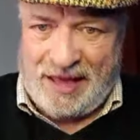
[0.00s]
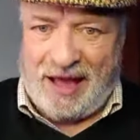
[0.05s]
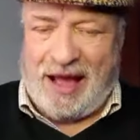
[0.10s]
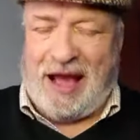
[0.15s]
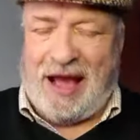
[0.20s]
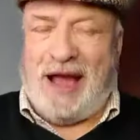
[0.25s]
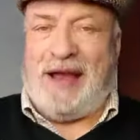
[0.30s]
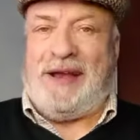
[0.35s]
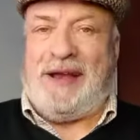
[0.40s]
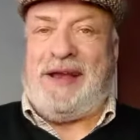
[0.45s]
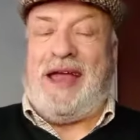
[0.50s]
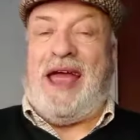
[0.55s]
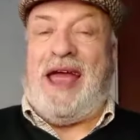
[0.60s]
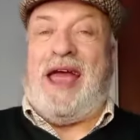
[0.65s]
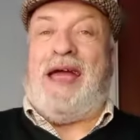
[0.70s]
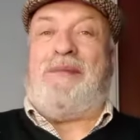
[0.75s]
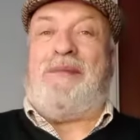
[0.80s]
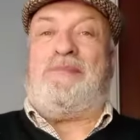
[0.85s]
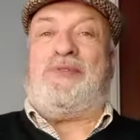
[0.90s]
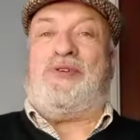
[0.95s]
I
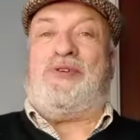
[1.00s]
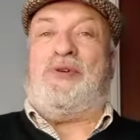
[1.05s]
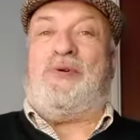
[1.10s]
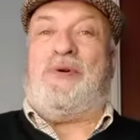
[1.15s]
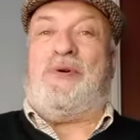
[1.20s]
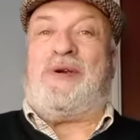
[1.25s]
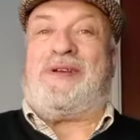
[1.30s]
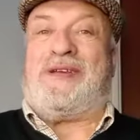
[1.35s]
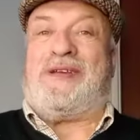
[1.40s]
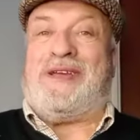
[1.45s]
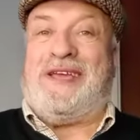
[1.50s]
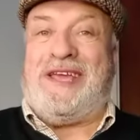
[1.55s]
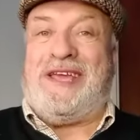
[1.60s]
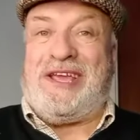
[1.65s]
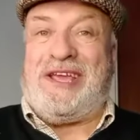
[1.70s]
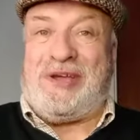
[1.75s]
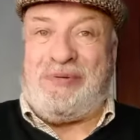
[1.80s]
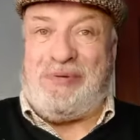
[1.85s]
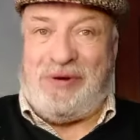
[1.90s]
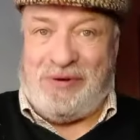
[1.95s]
am your
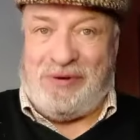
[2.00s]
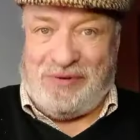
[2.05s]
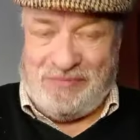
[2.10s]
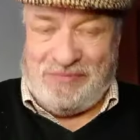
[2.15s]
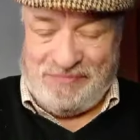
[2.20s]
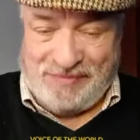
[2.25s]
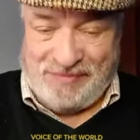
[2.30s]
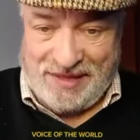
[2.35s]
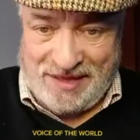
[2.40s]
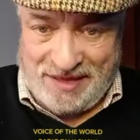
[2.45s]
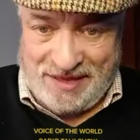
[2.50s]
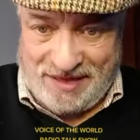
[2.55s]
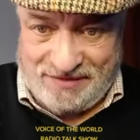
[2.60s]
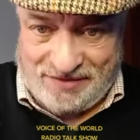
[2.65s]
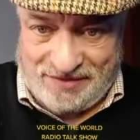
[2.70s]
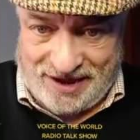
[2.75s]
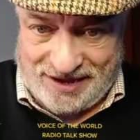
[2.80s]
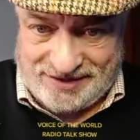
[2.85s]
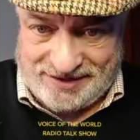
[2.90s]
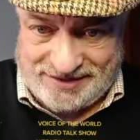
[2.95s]
equal.
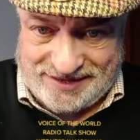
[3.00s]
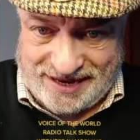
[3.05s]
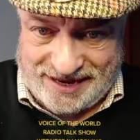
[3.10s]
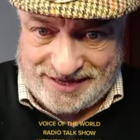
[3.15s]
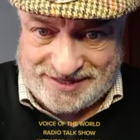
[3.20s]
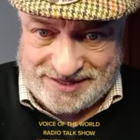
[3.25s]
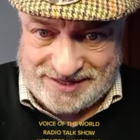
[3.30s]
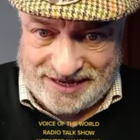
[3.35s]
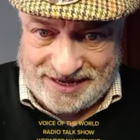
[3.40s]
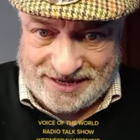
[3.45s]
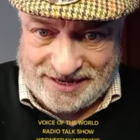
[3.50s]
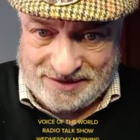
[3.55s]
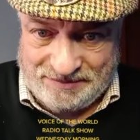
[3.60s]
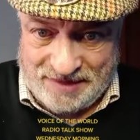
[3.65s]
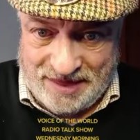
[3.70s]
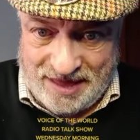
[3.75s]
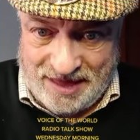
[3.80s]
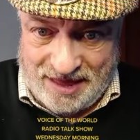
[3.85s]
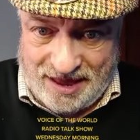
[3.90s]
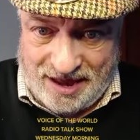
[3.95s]
Fantastic.
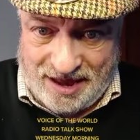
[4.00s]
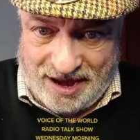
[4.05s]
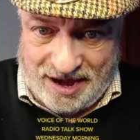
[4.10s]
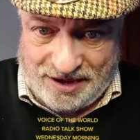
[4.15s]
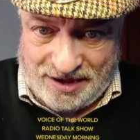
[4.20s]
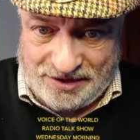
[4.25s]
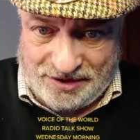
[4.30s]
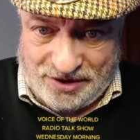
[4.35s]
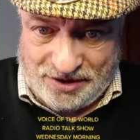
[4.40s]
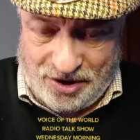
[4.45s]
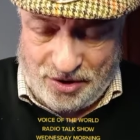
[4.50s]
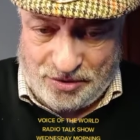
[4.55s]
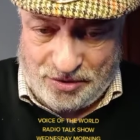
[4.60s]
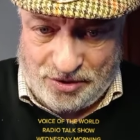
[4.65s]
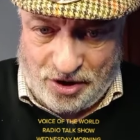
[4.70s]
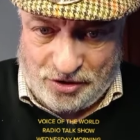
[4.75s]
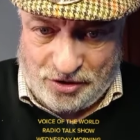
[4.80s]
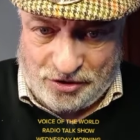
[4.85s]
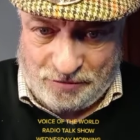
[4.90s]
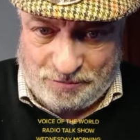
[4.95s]
Uh, no,
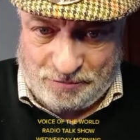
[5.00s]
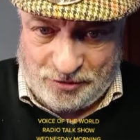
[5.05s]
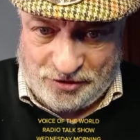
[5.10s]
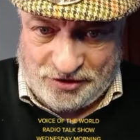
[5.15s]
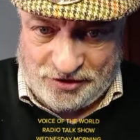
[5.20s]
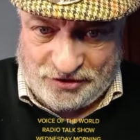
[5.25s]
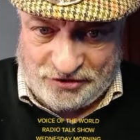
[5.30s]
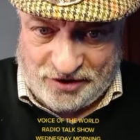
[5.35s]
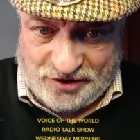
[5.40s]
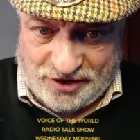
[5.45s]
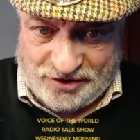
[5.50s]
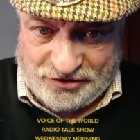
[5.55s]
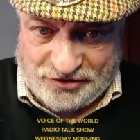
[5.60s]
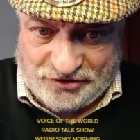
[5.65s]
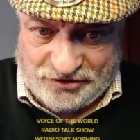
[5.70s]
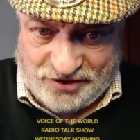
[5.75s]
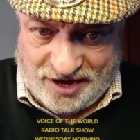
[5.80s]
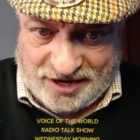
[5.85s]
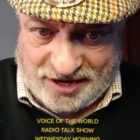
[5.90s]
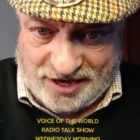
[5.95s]
not computing
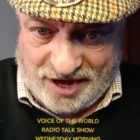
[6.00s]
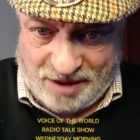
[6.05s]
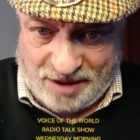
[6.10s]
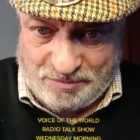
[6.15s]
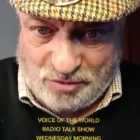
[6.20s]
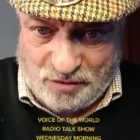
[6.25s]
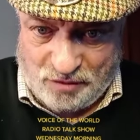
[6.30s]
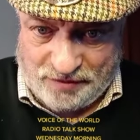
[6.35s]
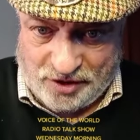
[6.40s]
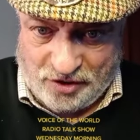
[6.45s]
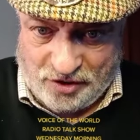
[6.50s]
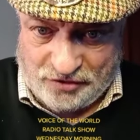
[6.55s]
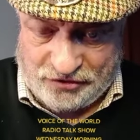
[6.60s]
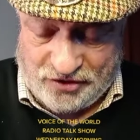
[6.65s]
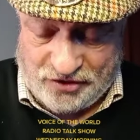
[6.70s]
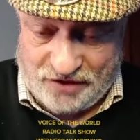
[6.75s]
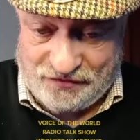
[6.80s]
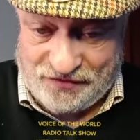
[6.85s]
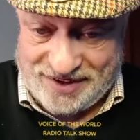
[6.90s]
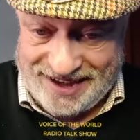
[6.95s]
studies, sadly. I'm moving on
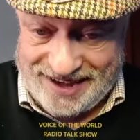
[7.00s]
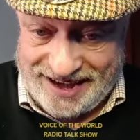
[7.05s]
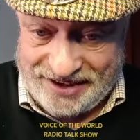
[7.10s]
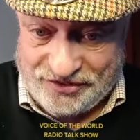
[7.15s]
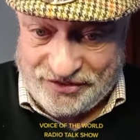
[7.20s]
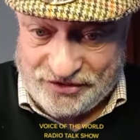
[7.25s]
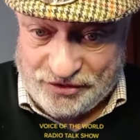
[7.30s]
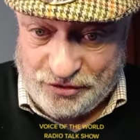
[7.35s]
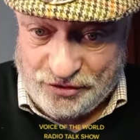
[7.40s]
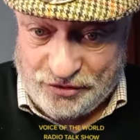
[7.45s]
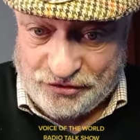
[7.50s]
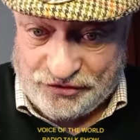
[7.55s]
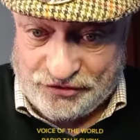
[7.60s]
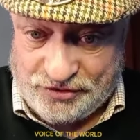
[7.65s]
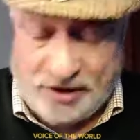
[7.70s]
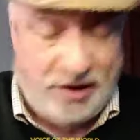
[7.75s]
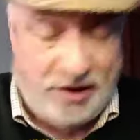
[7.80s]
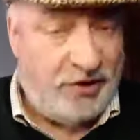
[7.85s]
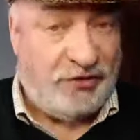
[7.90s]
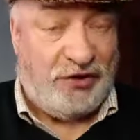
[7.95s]
to a finance
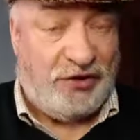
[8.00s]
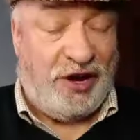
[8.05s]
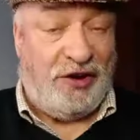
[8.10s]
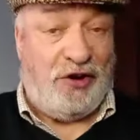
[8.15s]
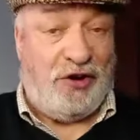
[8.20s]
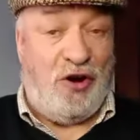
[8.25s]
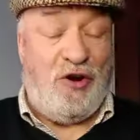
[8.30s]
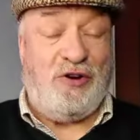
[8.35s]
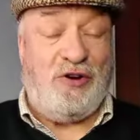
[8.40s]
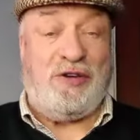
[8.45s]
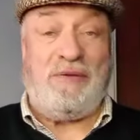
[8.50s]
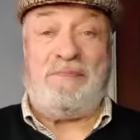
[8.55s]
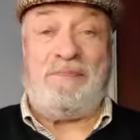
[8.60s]
course, J Dog.